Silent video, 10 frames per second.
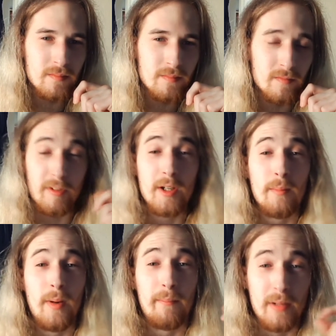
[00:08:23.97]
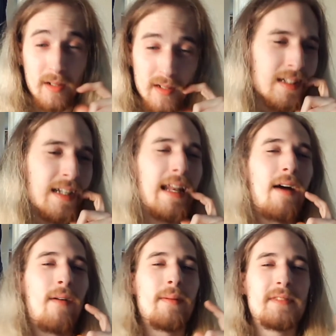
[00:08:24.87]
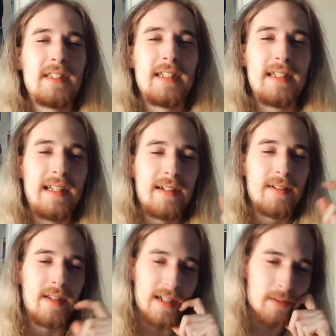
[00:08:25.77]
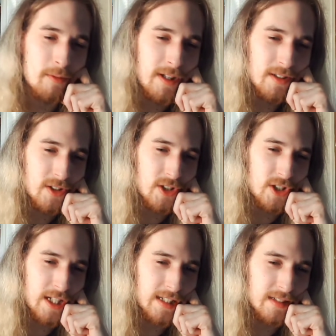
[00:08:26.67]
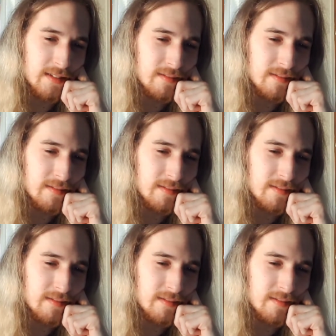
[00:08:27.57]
rear bumper, and now I'm sitting here like, well, shit,